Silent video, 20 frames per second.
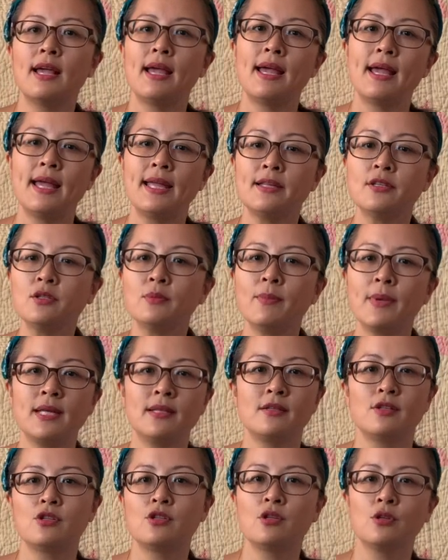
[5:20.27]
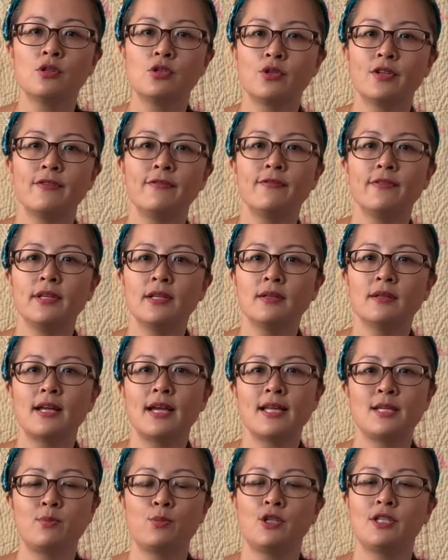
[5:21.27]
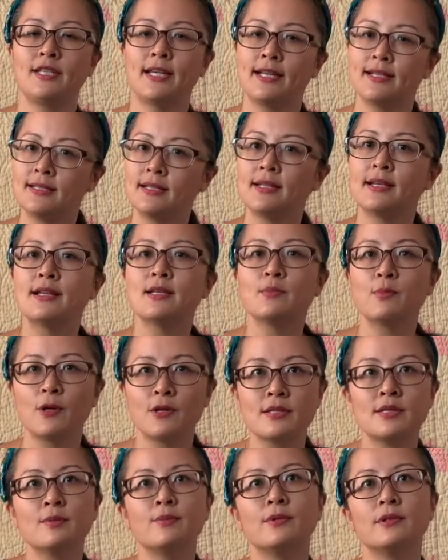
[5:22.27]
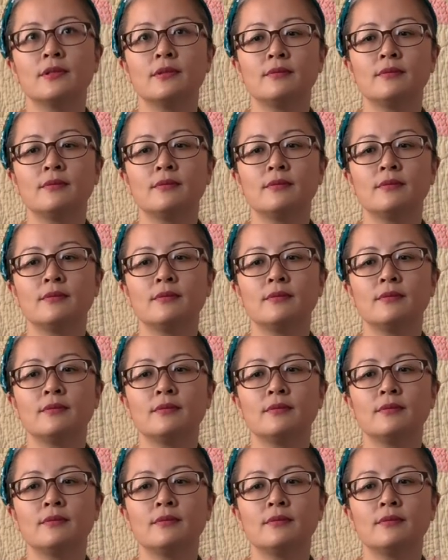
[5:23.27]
and to make the children feel as protected as possible.